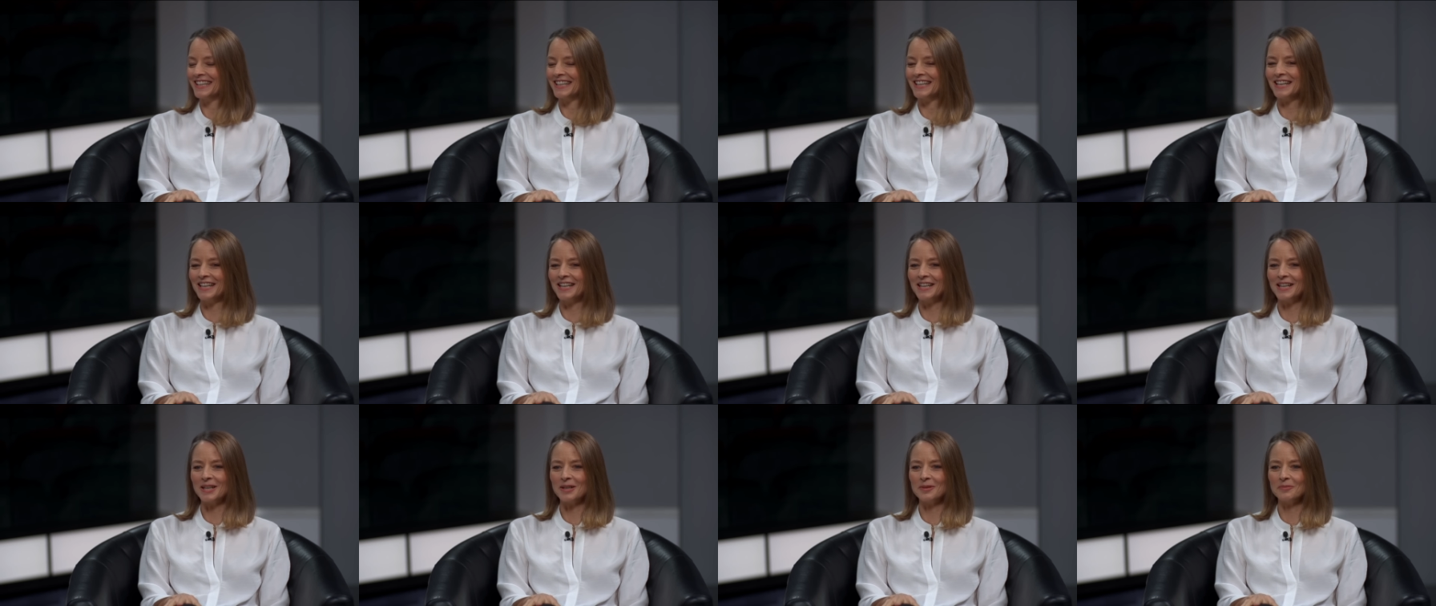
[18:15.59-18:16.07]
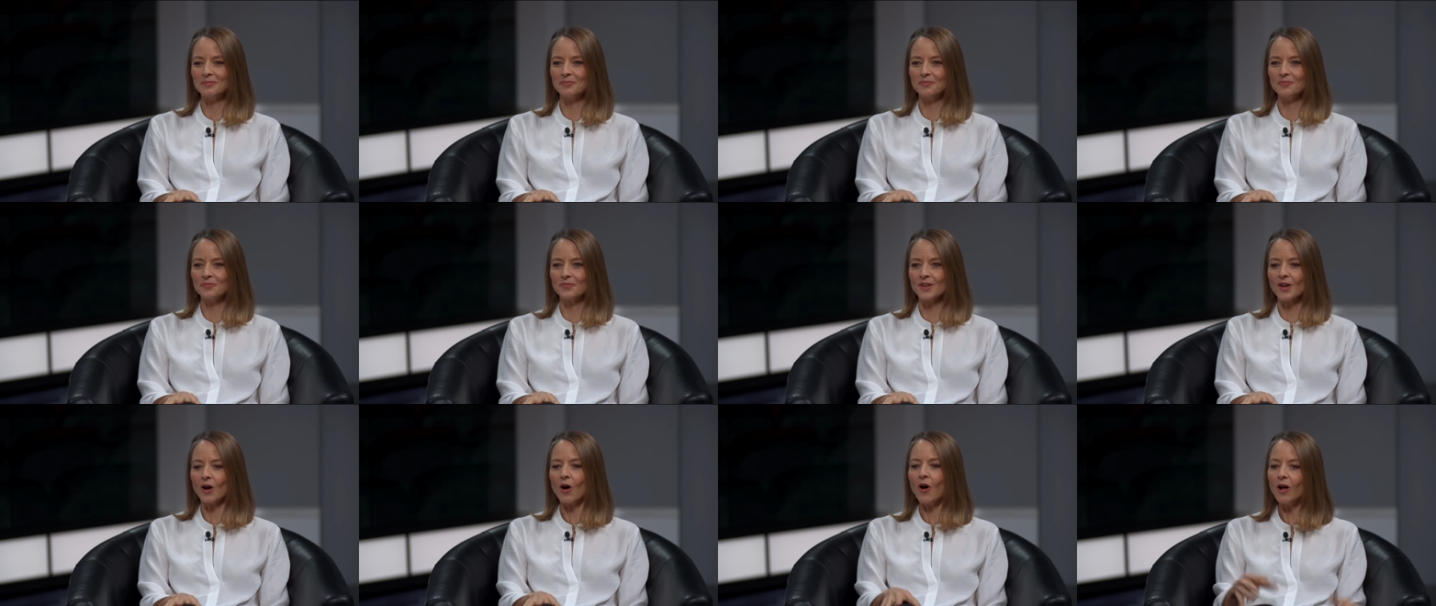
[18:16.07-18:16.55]

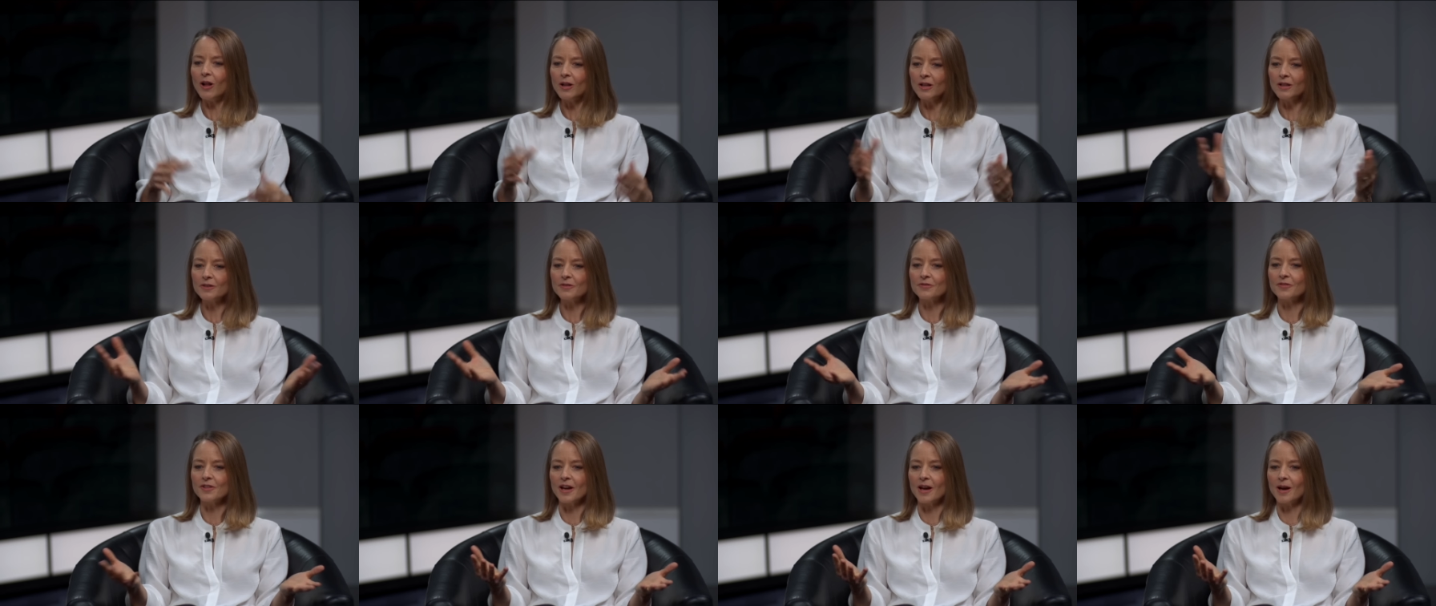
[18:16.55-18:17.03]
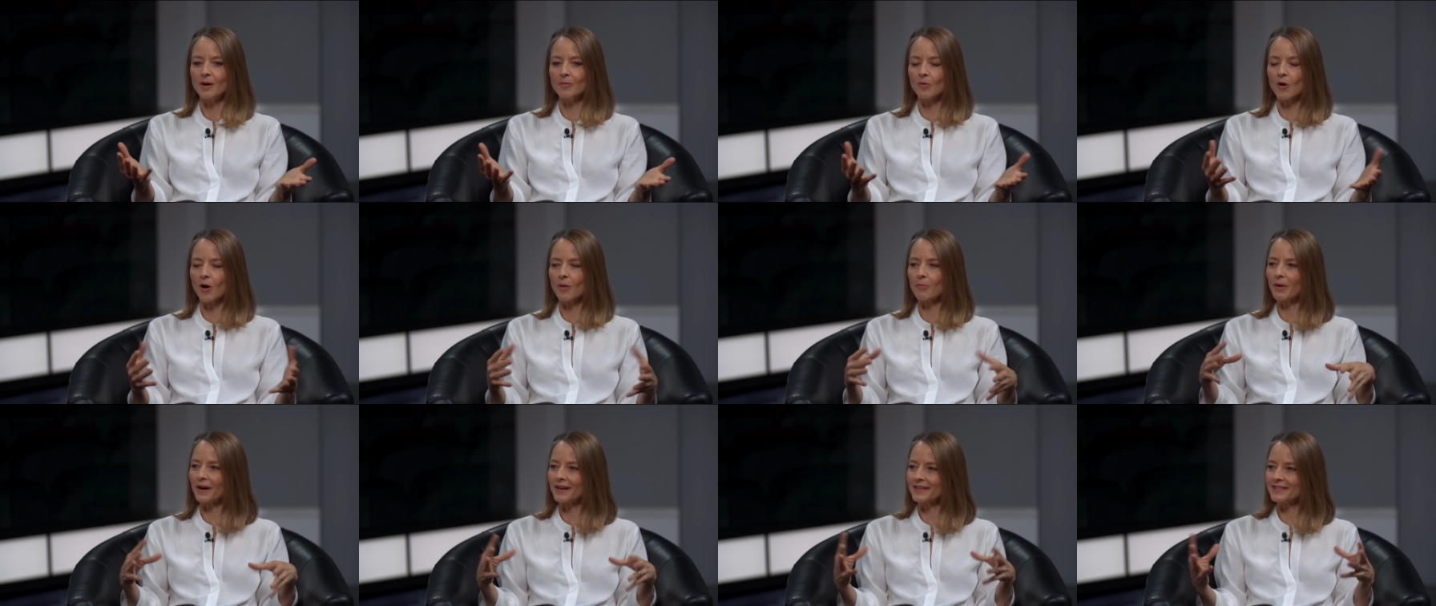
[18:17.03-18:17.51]
um, all of them
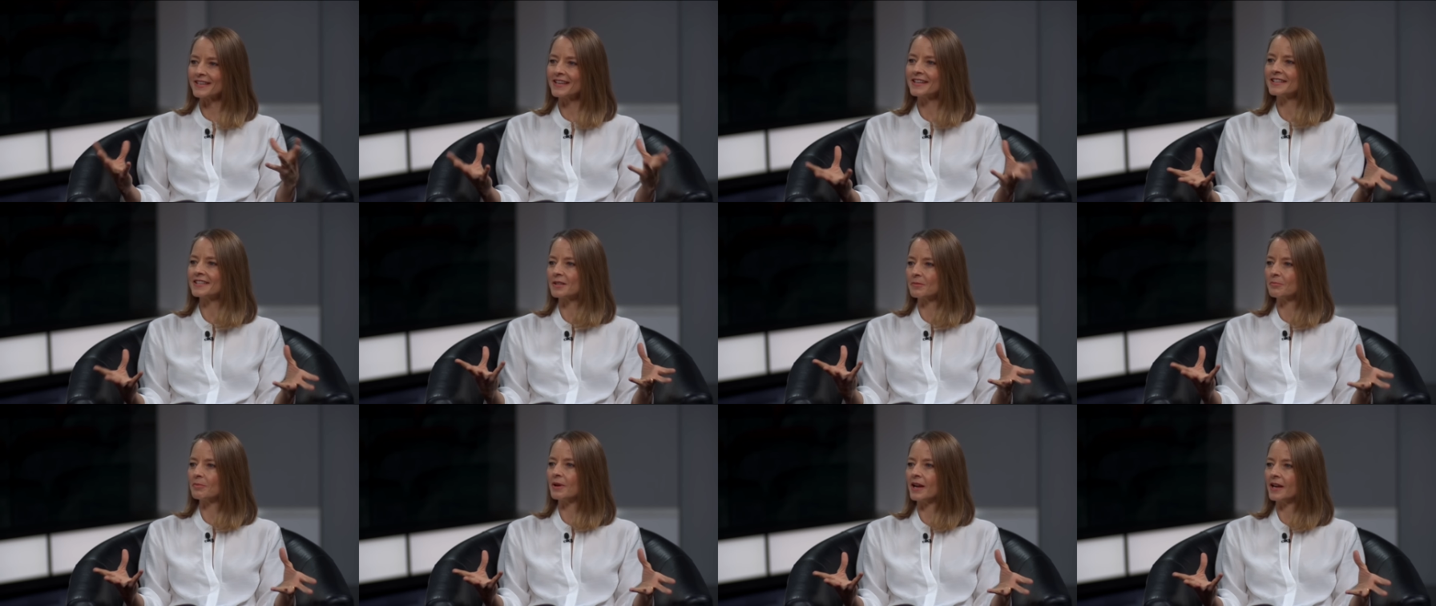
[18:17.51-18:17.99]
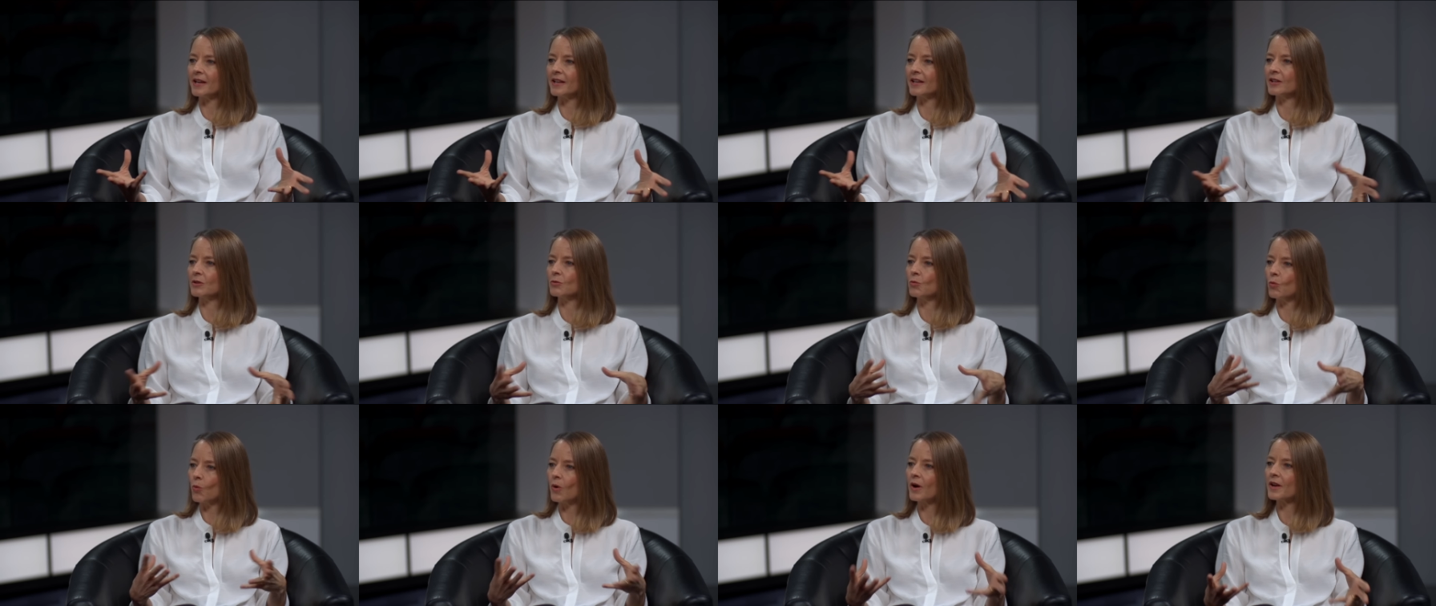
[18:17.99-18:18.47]
are participating
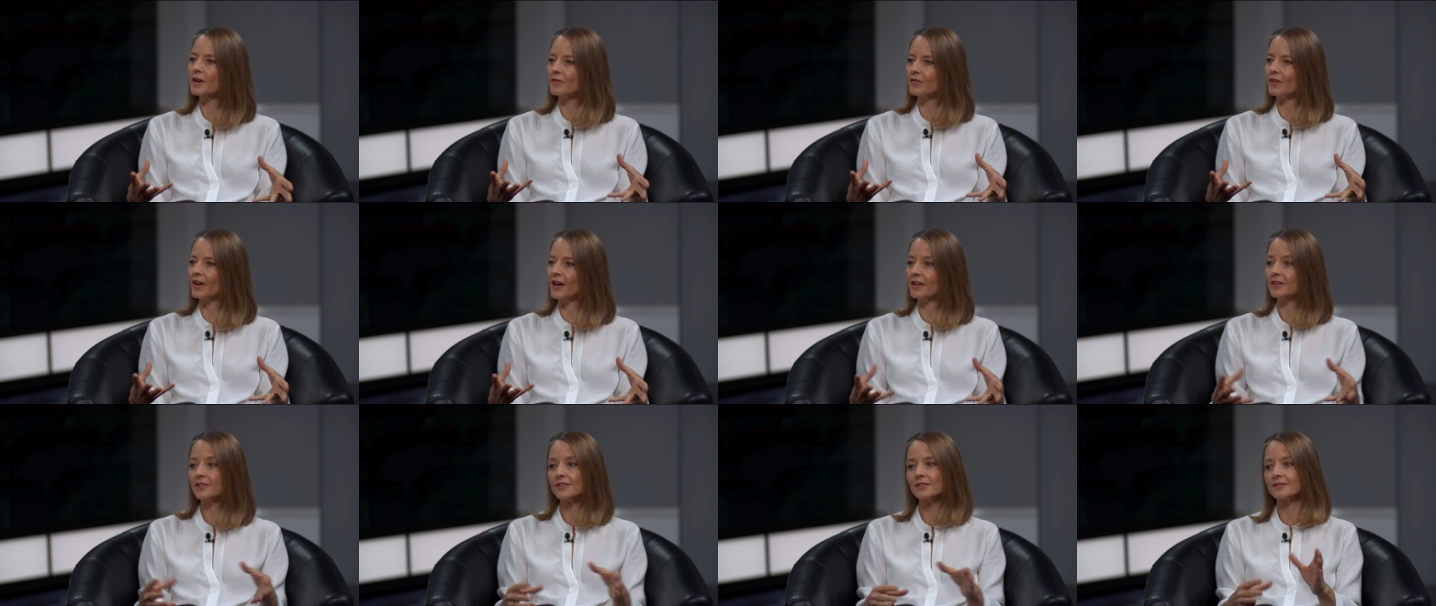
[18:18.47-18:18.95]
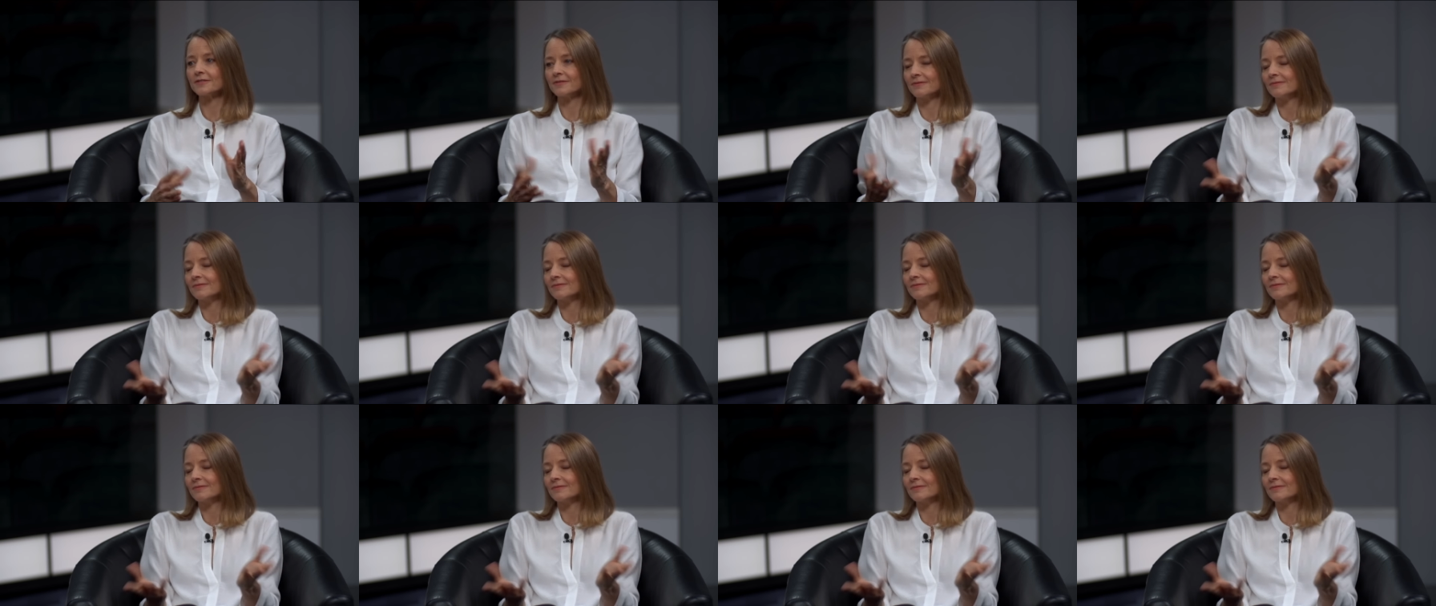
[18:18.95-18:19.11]
in one event